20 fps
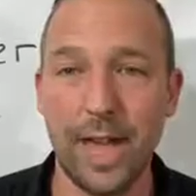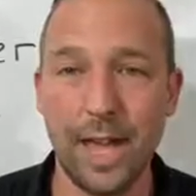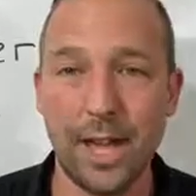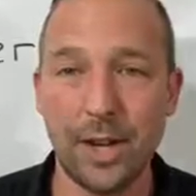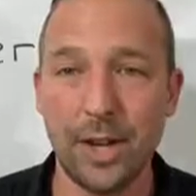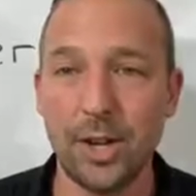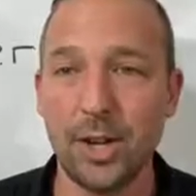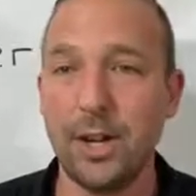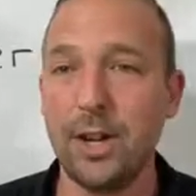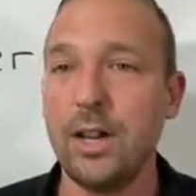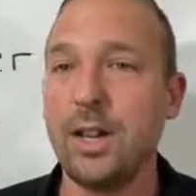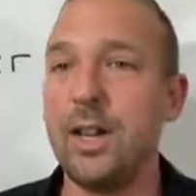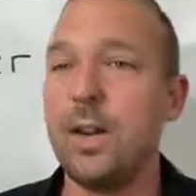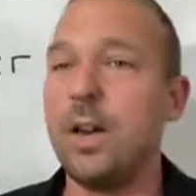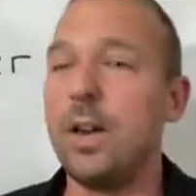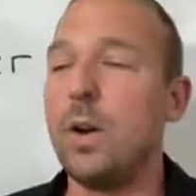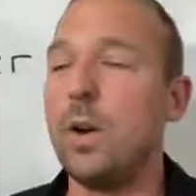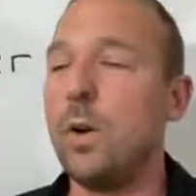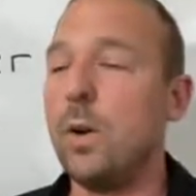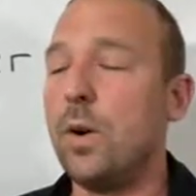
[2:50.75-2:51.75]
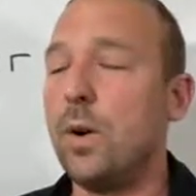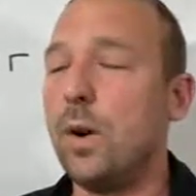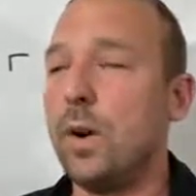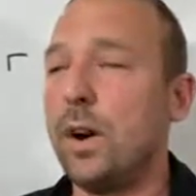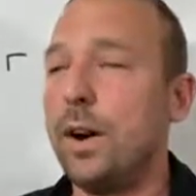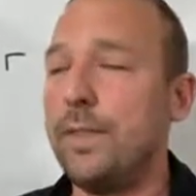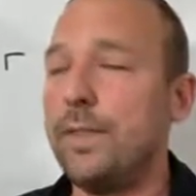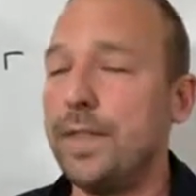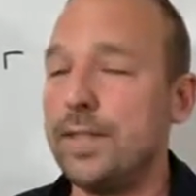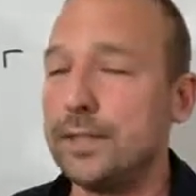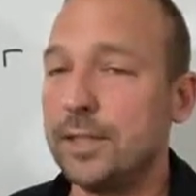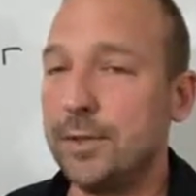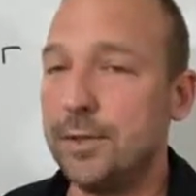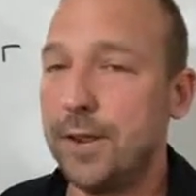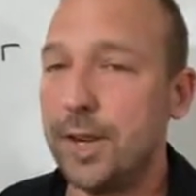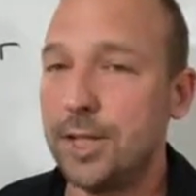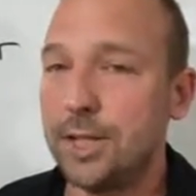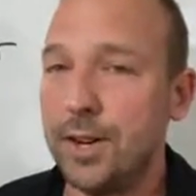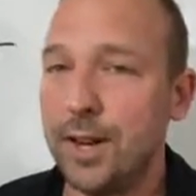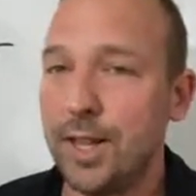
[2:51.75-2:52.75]
anger or if things are
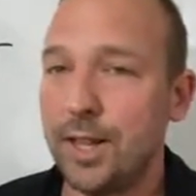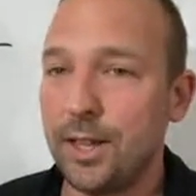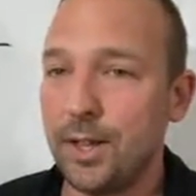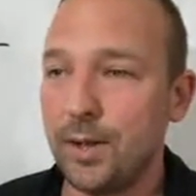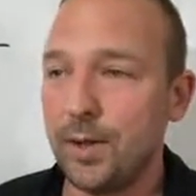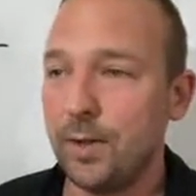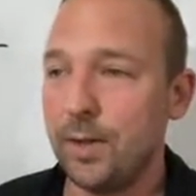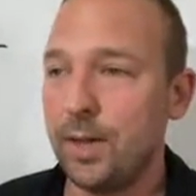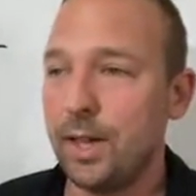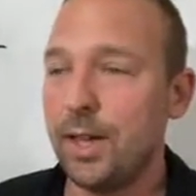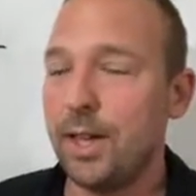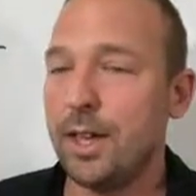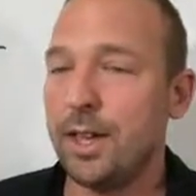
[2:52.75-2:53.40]
frustrating you,